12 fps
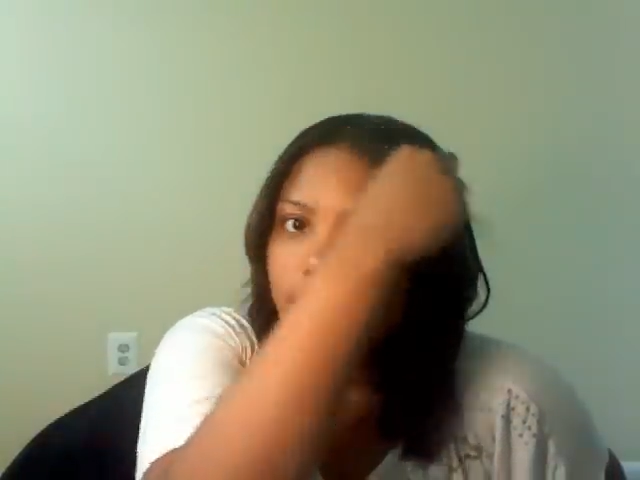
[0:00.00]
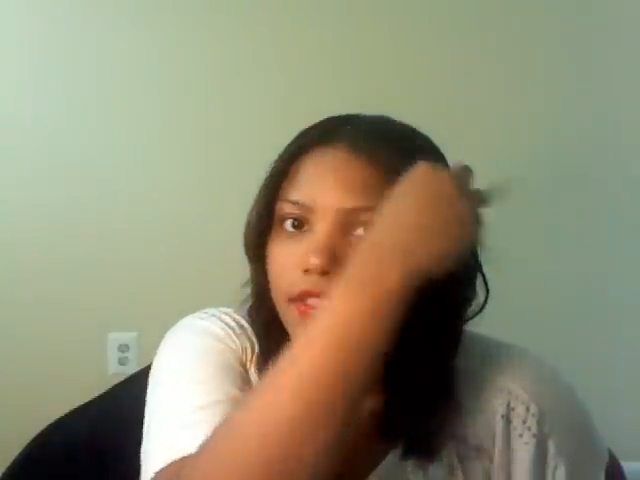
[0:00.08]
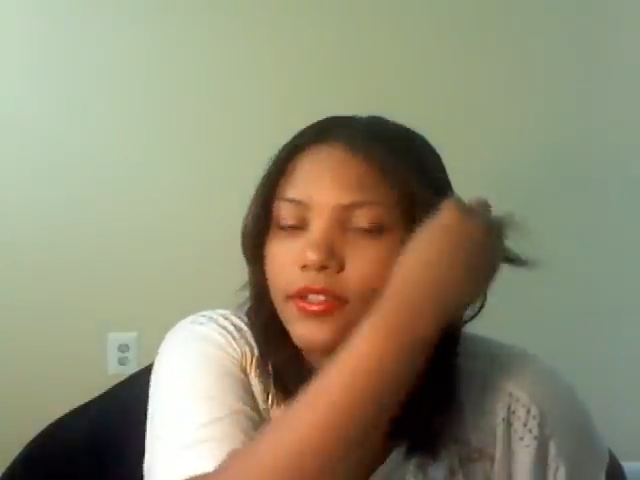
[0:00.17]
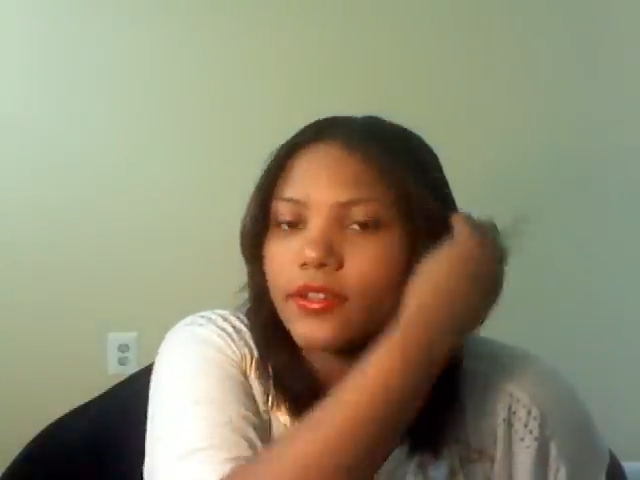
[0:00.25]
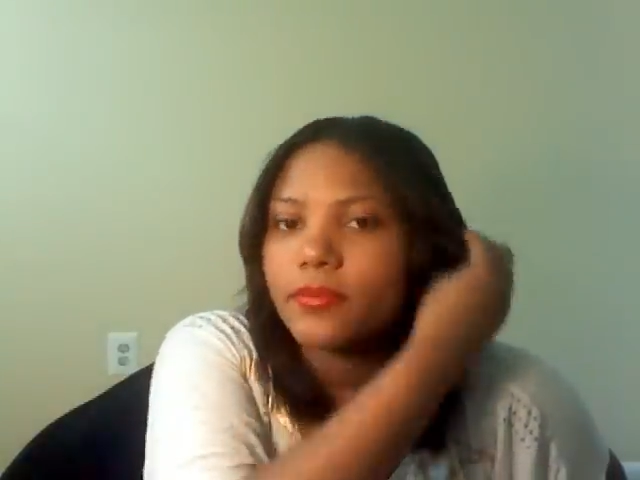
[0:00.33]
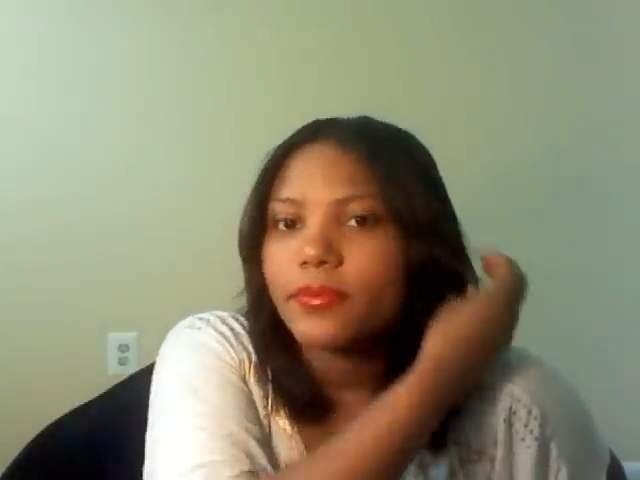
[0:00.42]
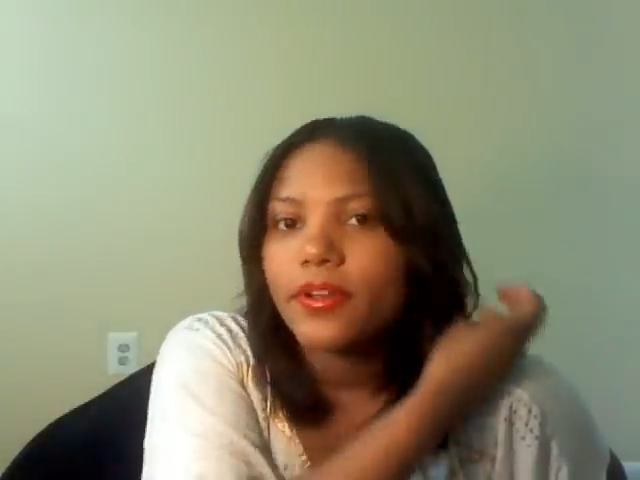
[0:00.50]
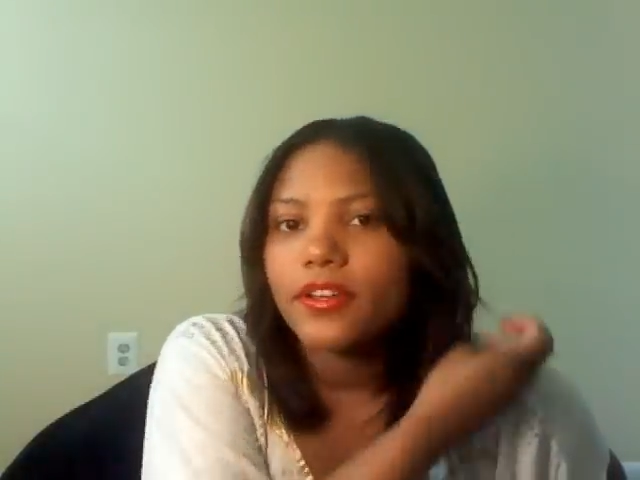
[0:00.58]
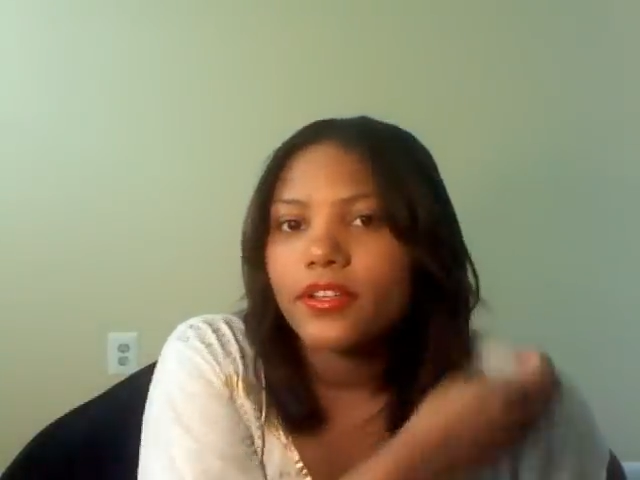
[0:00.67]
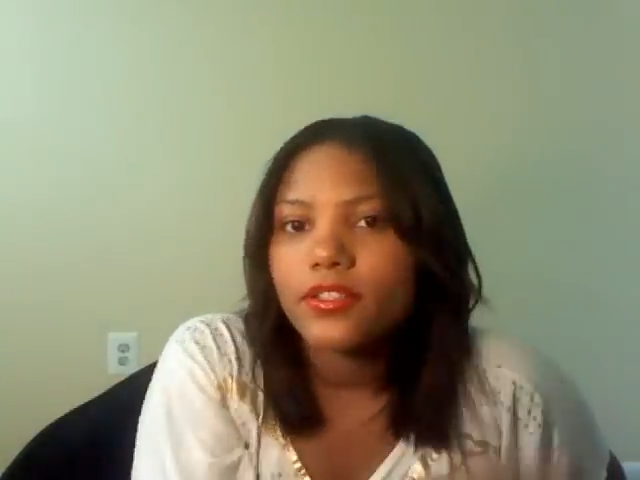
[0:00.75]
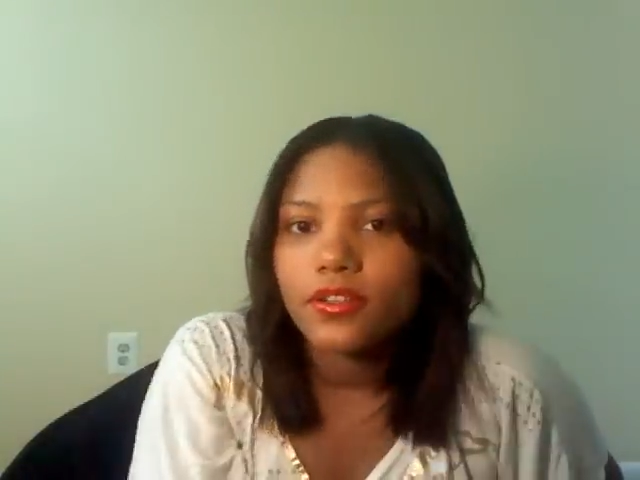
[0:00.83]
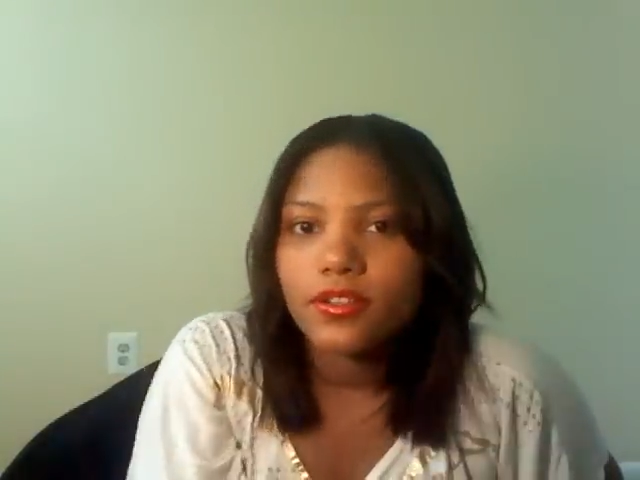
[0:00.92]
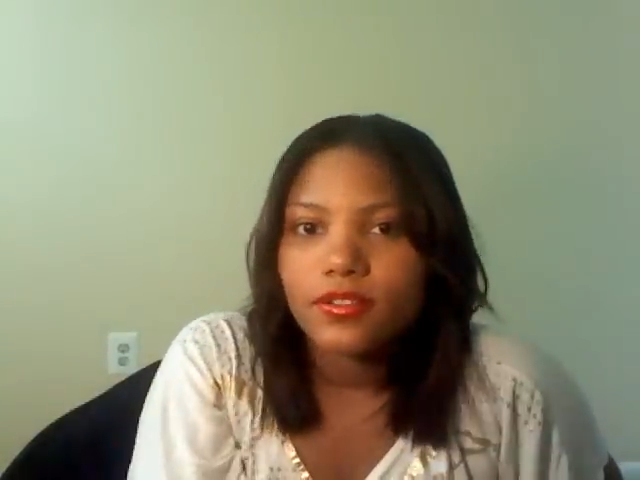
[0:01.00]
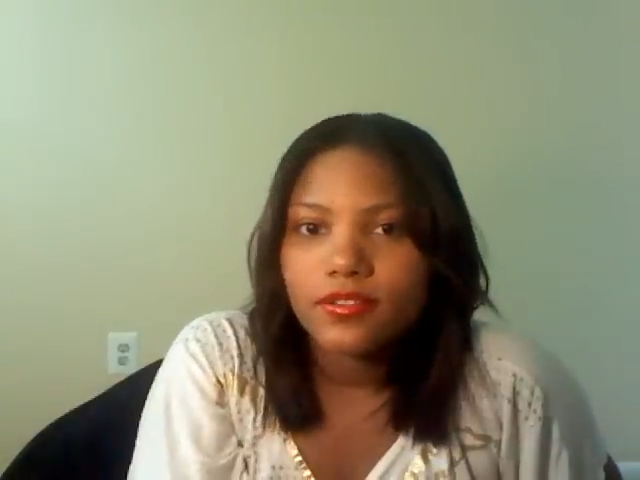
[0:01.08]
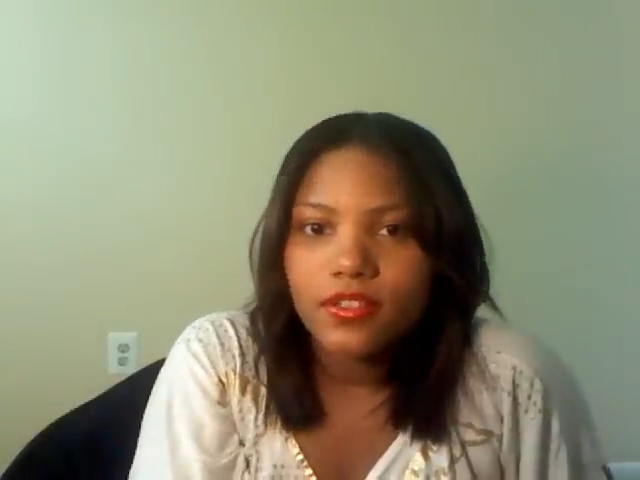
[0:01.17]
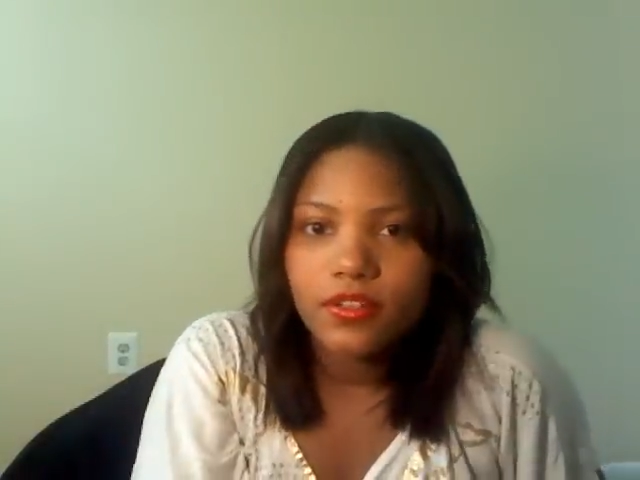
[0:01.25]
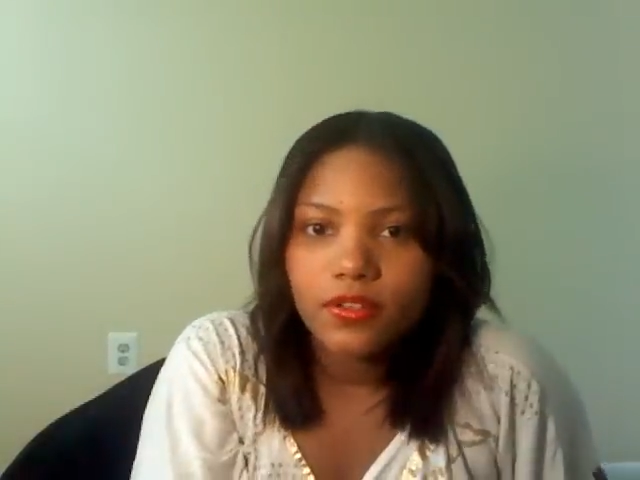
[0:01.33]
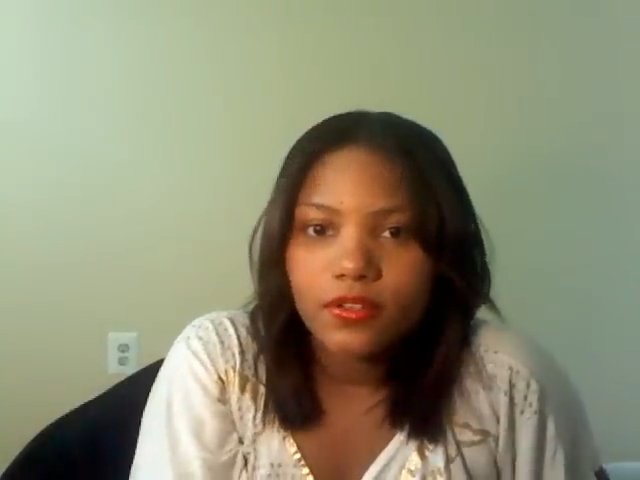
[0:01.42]
their products are,
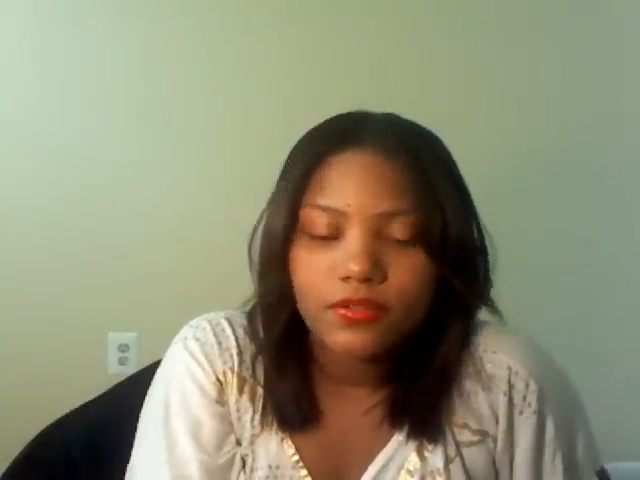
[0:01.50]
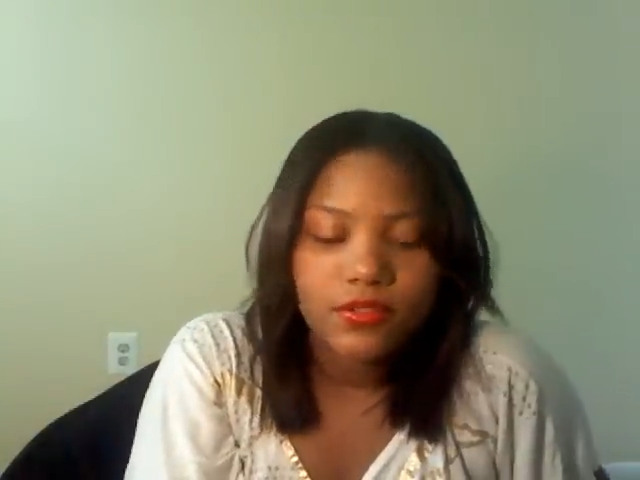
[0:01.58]
you know,